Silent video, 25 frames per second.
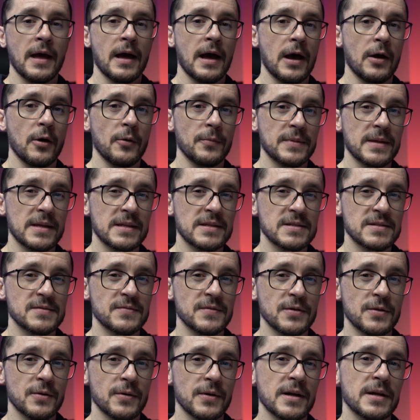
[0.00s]
I hope that this
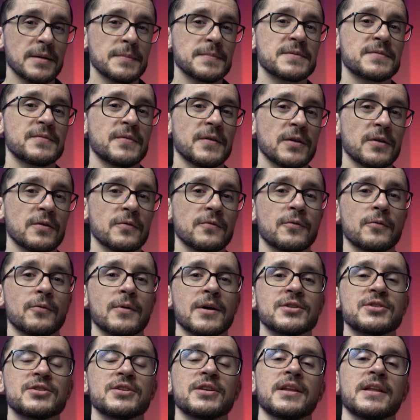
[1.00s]
video helps. Thank you for
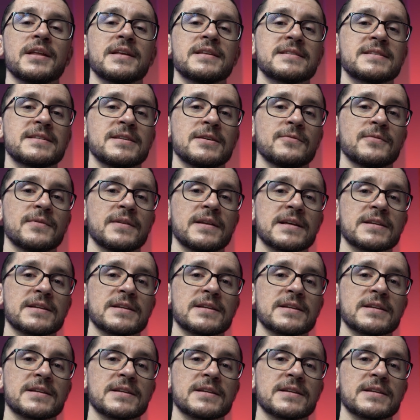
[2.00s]
watching and see you in the